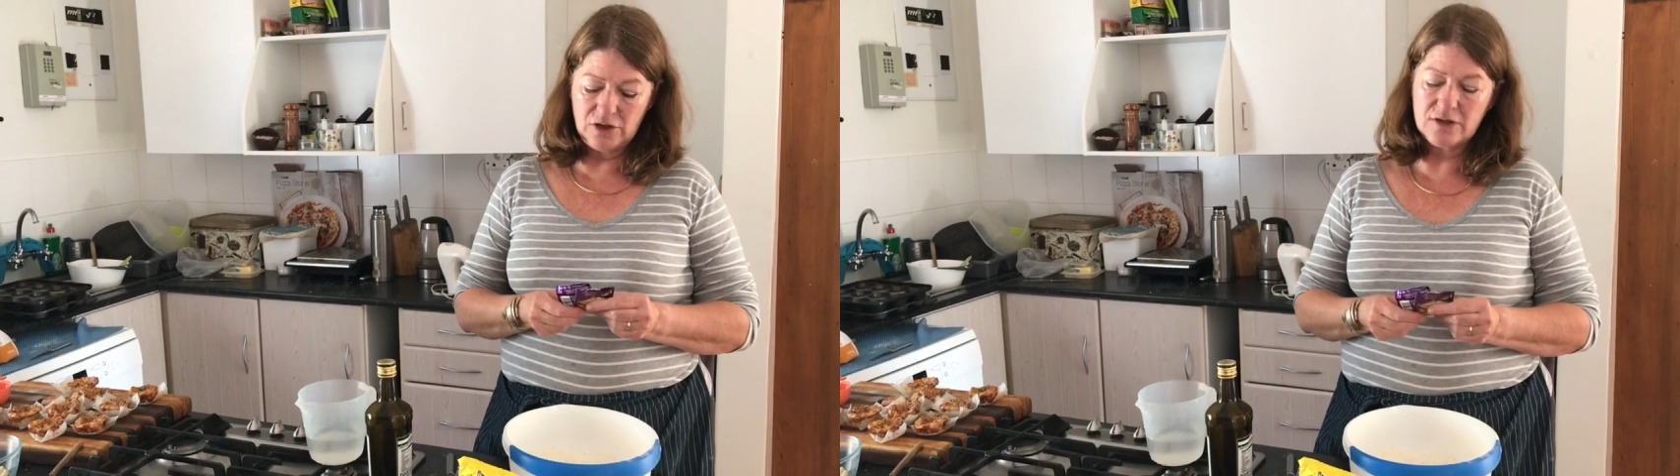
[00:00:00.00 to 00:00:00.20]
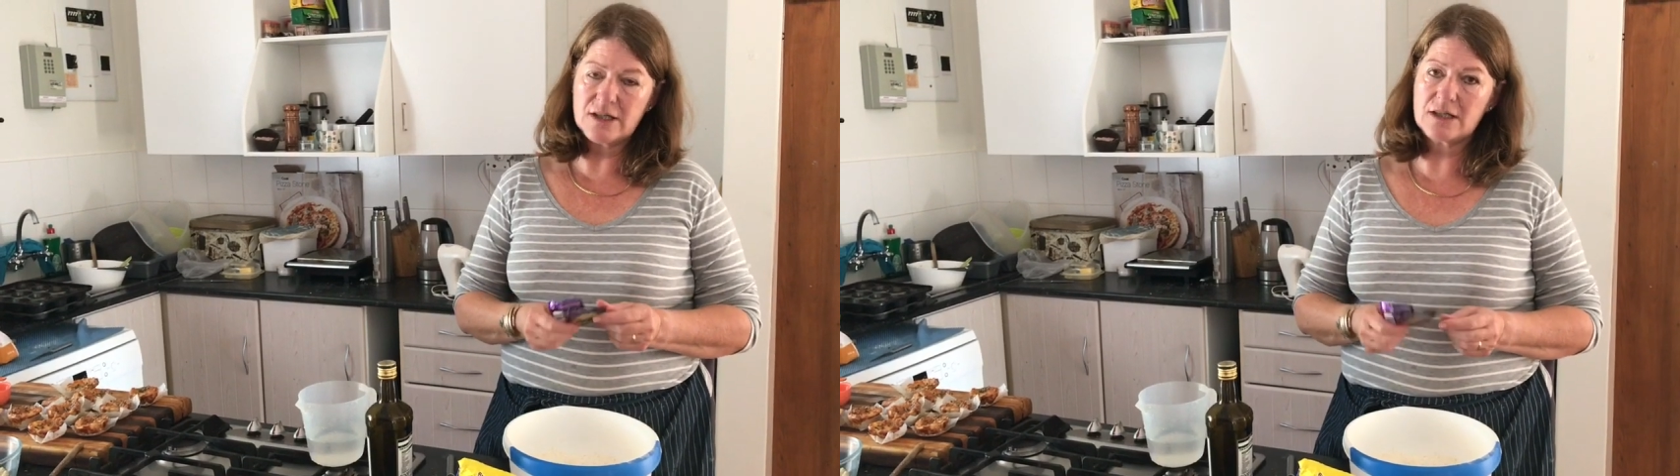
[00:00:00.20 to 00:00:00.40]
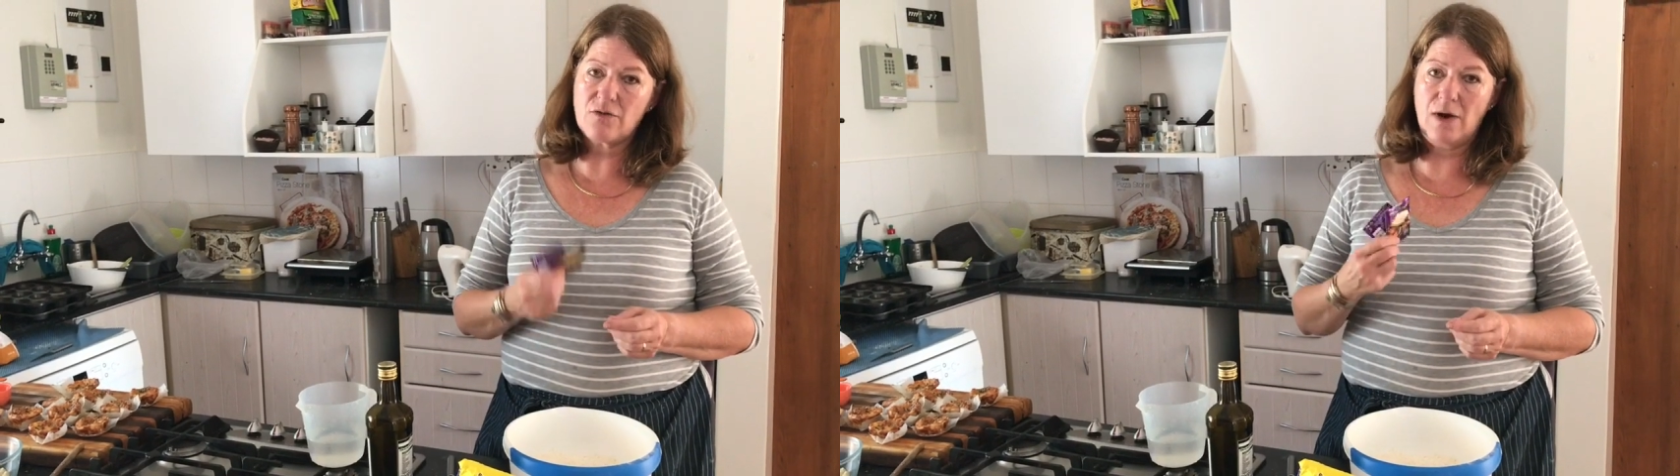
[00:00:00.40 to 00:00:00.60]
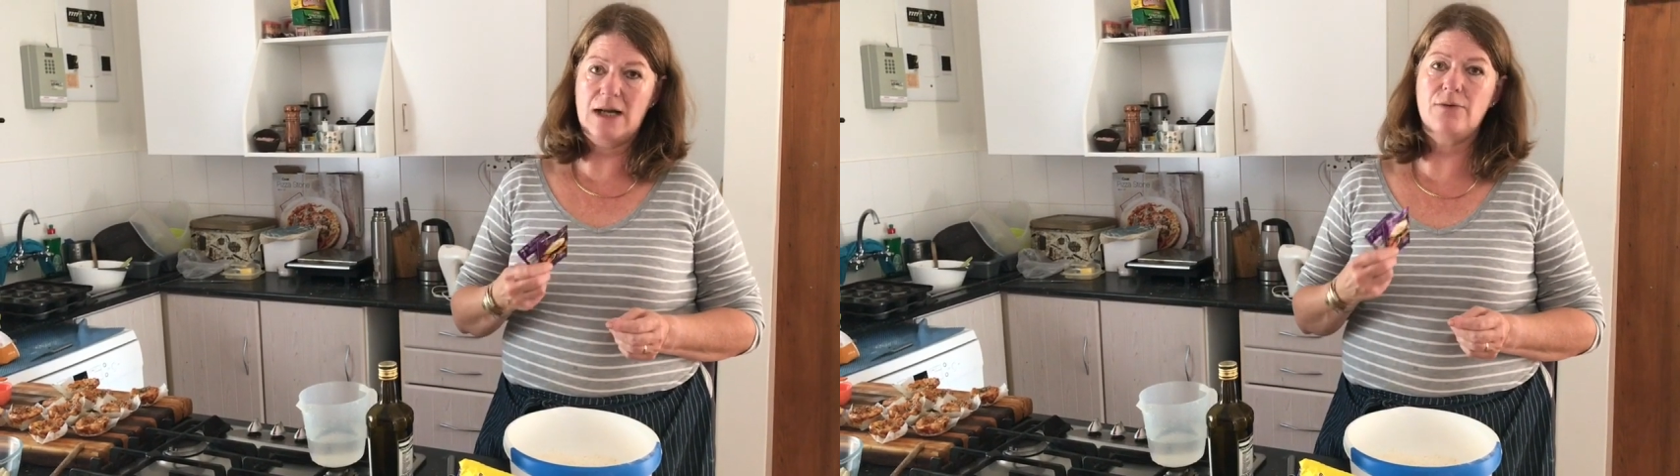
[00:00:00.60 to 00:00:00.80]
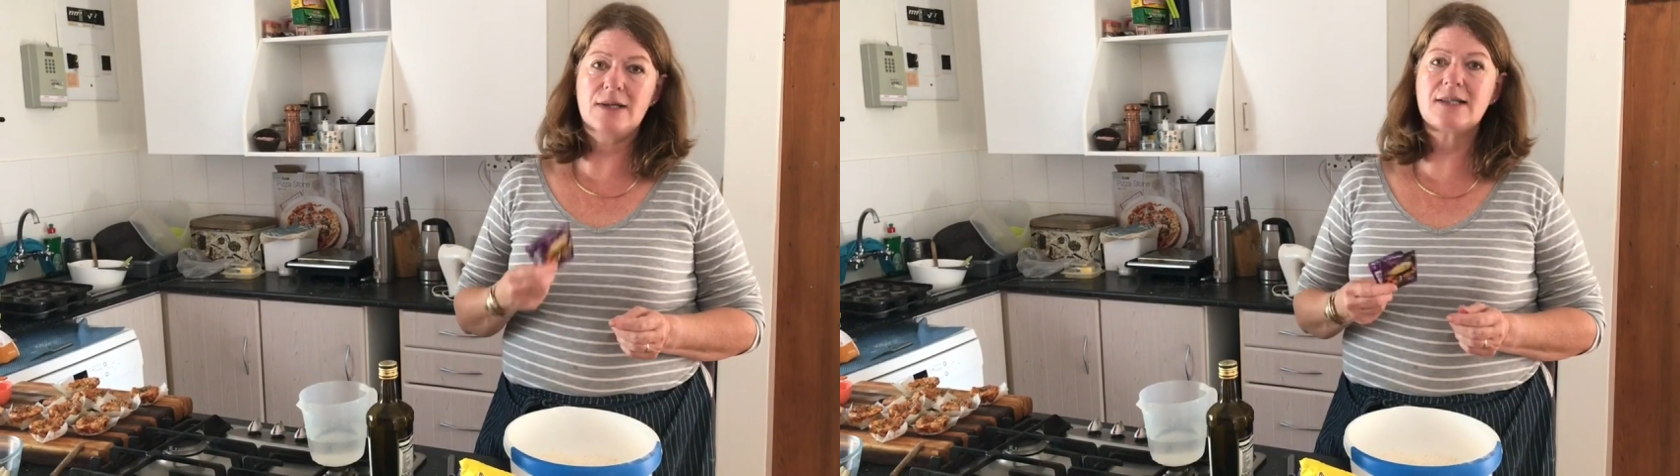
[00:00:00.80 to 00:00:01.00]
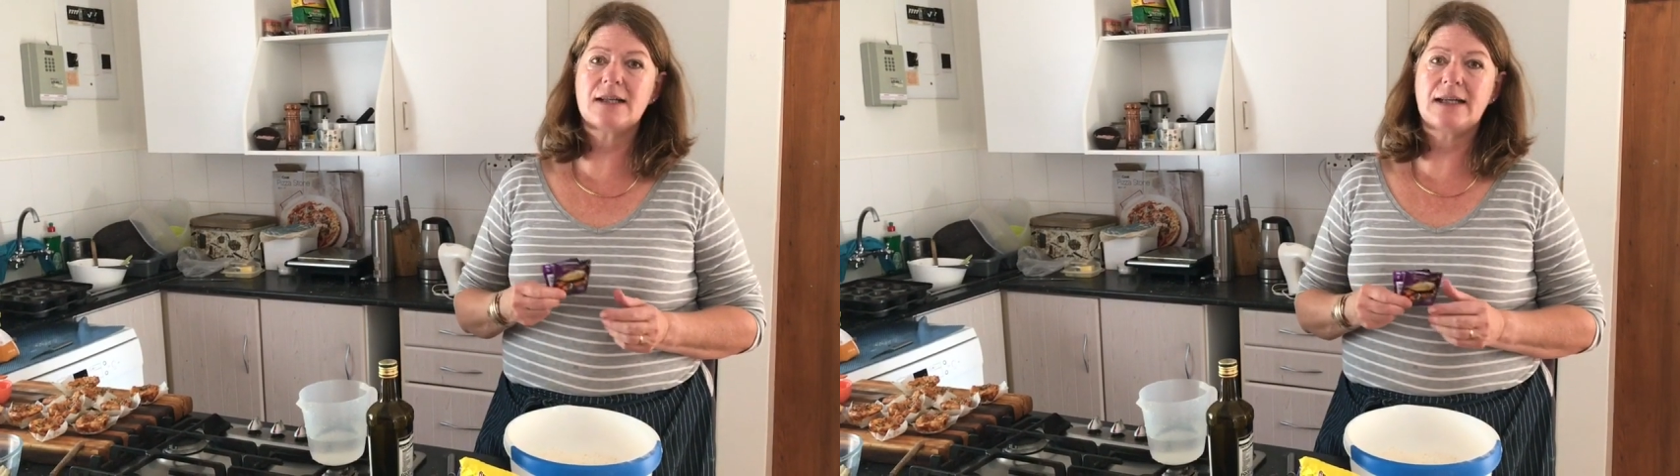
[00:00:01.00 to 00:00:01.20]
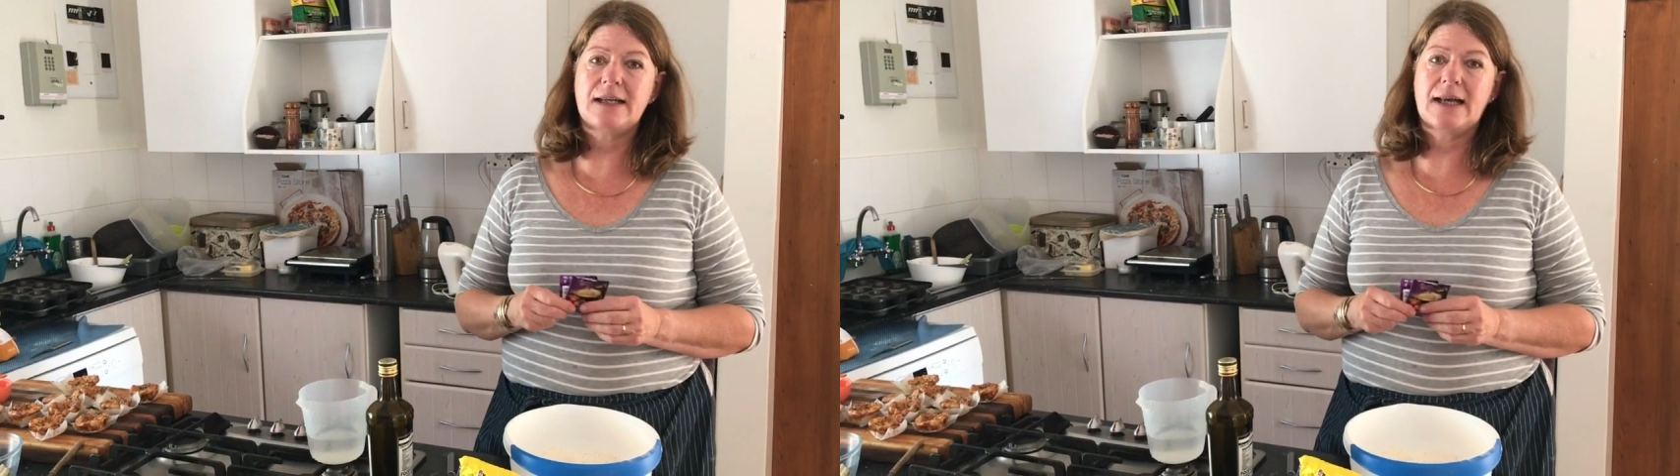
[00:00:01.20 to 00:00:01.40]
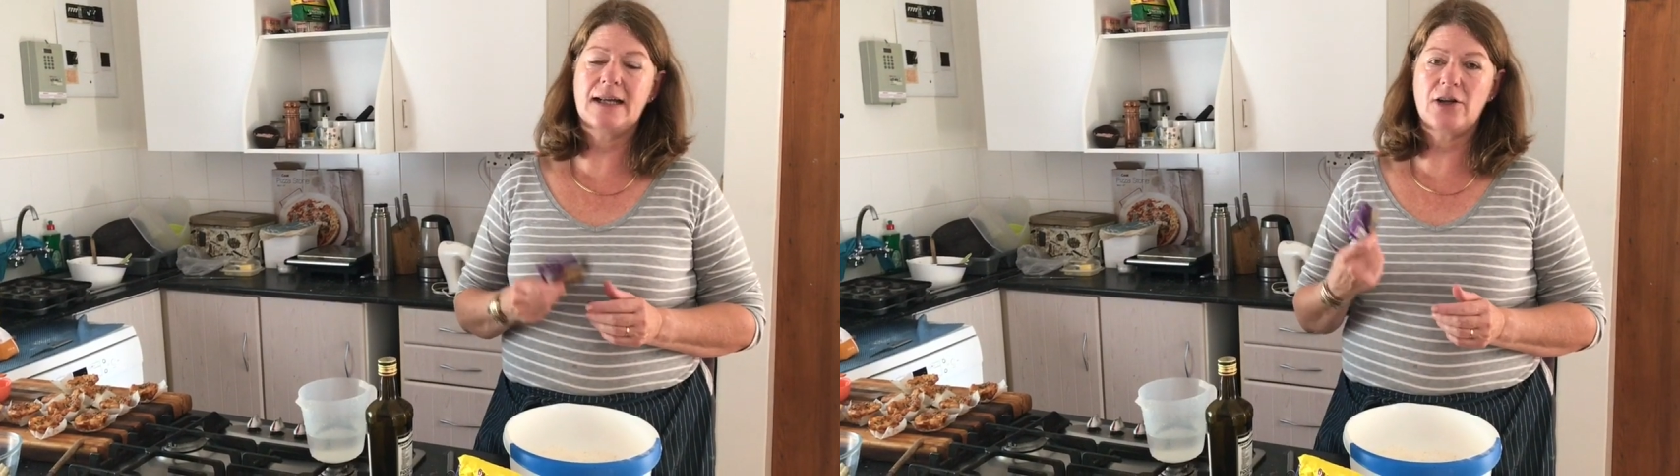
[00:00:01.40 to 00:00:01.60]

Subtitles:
used this really recently and I